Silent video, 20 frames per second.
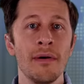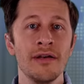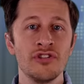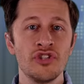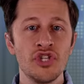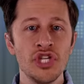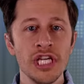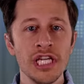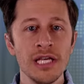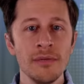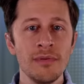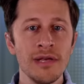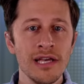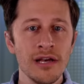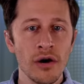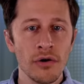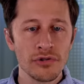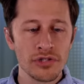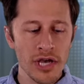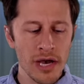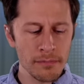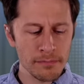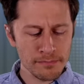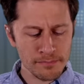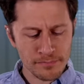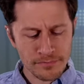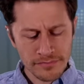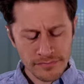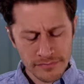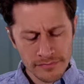As GDP goes up,
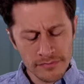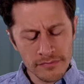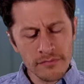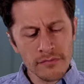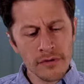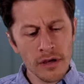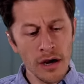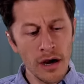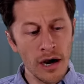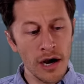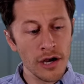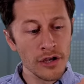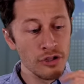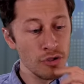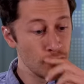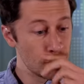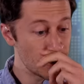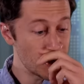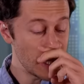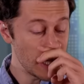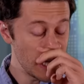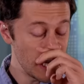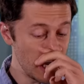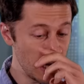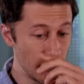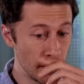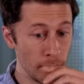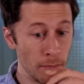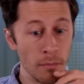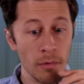uh, you see
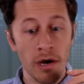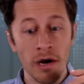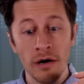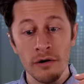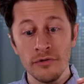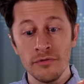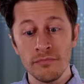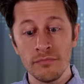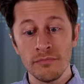uh, uh,